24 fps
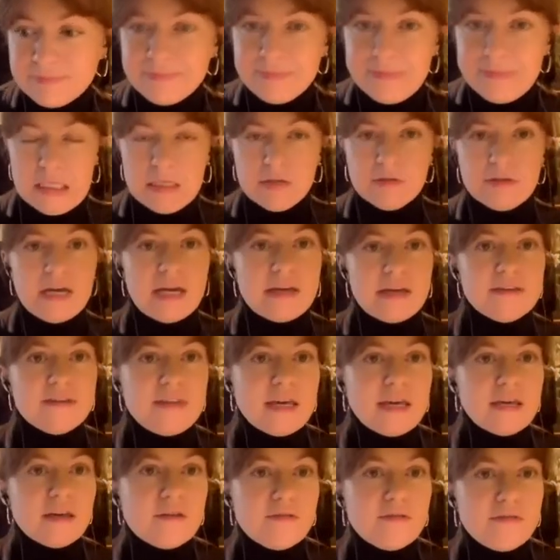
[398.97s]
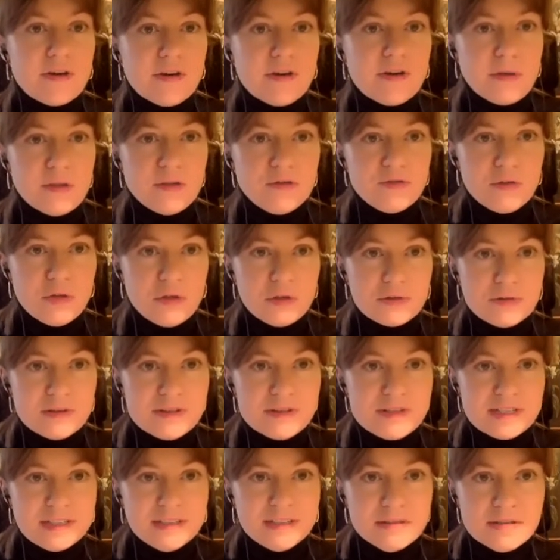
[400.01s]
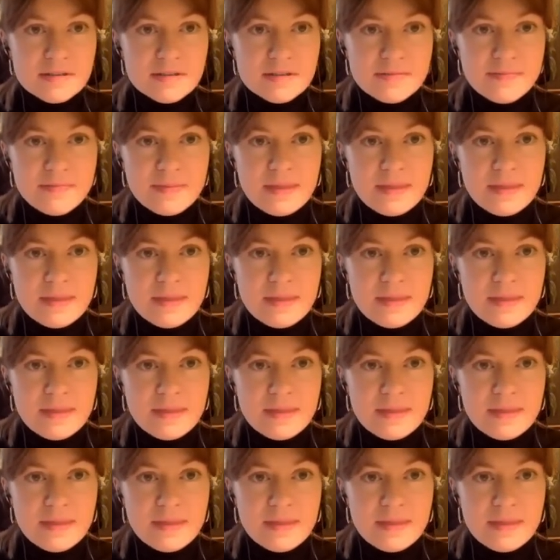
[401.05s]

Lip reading: Okay, thank you very much for your results.